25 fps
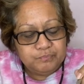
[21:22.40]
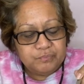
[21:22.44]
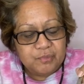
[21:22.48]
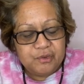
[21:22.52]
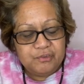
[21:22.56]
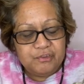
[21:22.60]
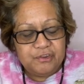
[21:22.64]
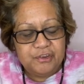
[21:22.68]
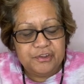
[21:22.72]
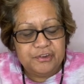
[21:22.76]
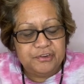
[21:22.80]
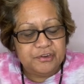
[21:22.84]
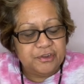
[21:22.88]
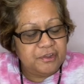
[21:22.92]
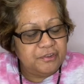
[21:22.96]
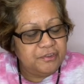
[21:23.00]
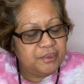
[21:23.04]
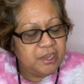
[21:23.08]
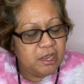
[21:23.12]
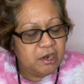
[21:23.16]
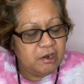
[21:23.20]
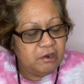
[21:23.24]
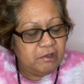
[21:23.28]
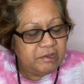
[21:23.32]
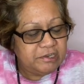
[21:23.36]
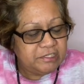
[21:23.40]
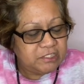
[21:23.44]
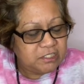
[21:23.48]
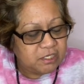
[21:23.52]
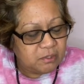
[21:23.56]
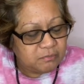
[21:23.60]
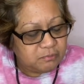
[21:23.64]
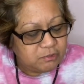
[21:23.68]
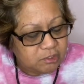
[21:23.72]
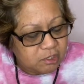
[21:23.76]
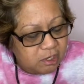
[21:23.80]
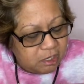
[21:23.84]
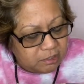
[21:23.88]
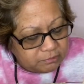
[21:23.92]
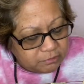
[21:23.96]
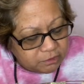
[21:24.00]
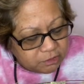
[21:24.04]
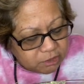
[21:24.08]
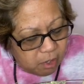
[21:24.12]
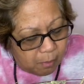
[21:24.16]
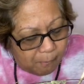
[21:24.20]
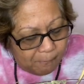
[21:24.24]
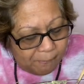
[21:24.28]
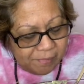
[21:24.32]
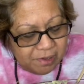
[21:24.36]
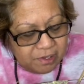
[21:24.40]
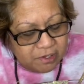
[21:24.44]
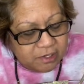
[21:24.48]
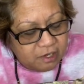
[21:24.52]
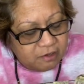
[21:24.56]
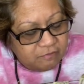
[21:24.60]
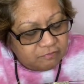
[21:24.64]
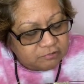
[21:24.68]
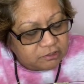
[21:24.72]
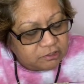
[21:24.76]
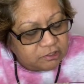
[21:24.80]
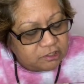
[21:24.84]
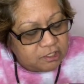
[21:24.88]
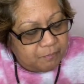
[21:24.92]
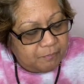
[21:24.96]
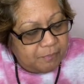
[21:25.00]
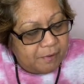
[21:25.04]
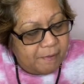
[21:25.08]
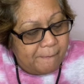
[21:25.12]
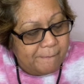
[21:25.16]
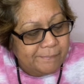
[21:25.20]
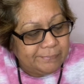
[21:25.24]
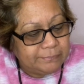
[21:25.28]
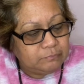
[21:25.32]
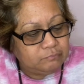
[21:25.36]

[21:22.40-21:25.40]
don't know their line sometimes and overstep it.